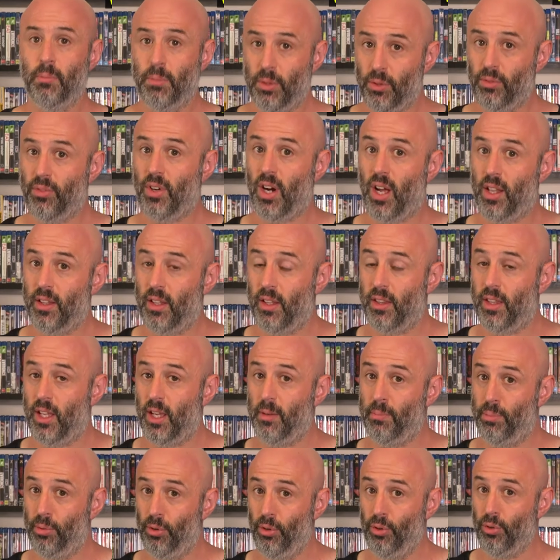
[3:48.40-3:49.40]
but rather
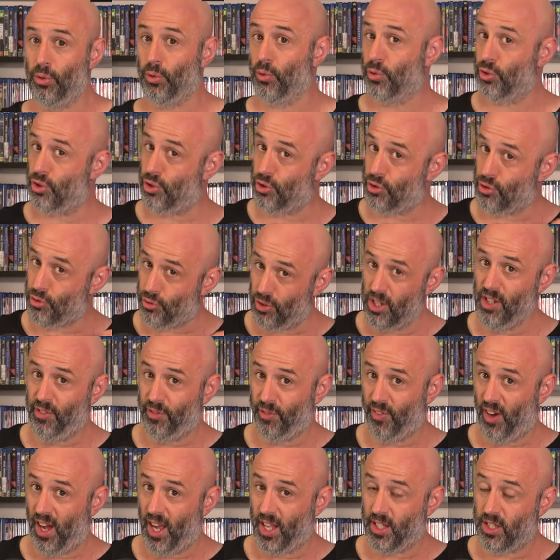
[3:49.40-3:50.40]
they're brutal street
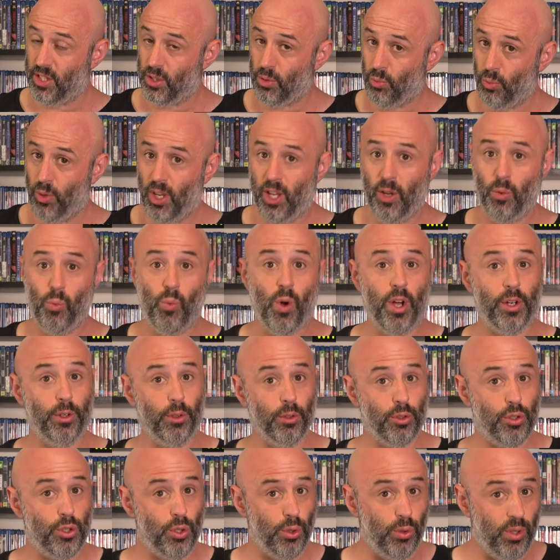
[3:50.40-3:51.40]
fights where 1
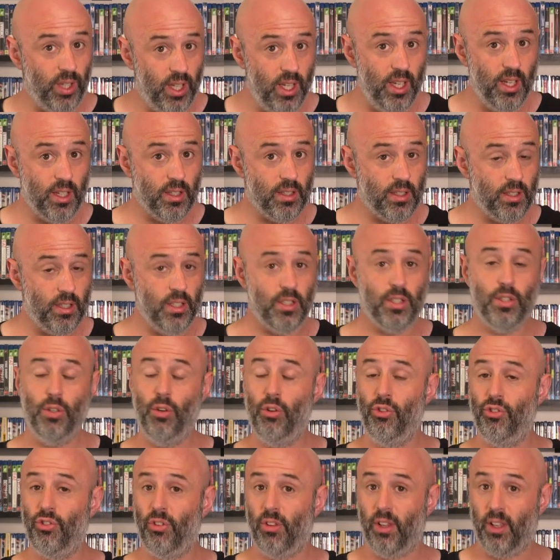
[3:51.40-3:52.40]
or 2 hits is
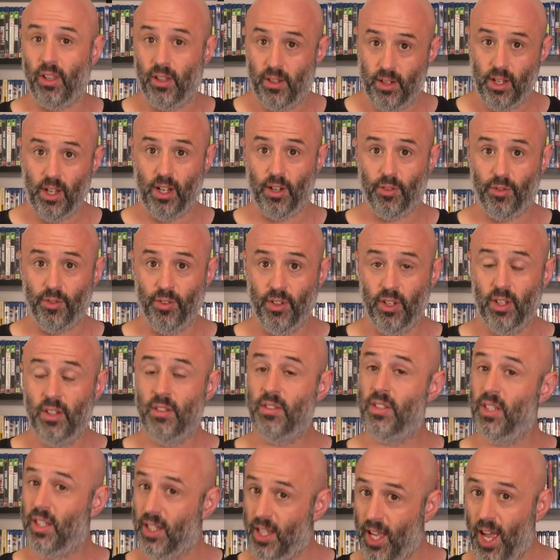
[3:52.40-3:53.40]
usually enough
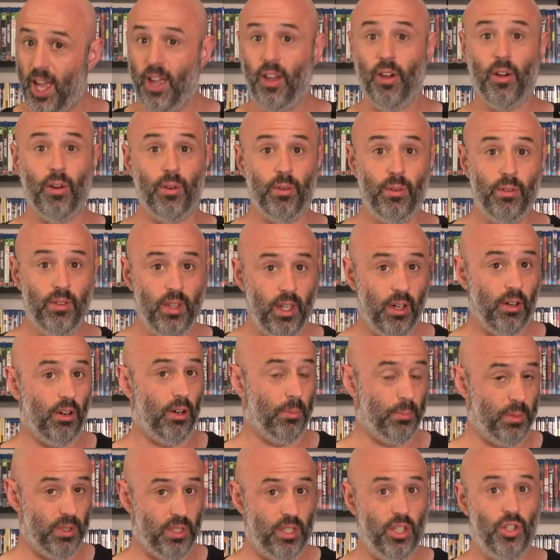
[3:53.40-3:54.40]
to KO their
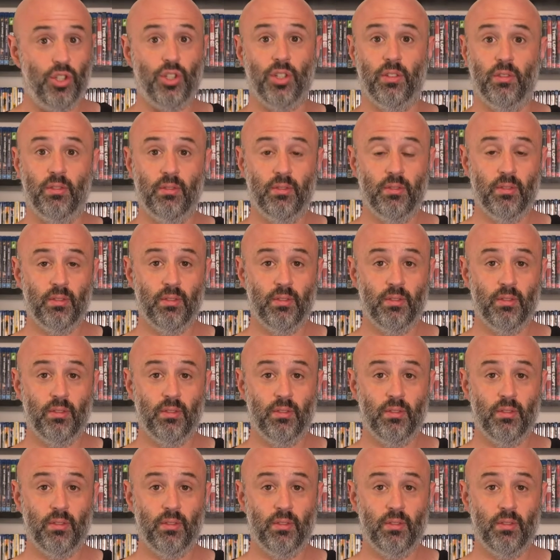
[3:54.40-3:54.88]
opposition.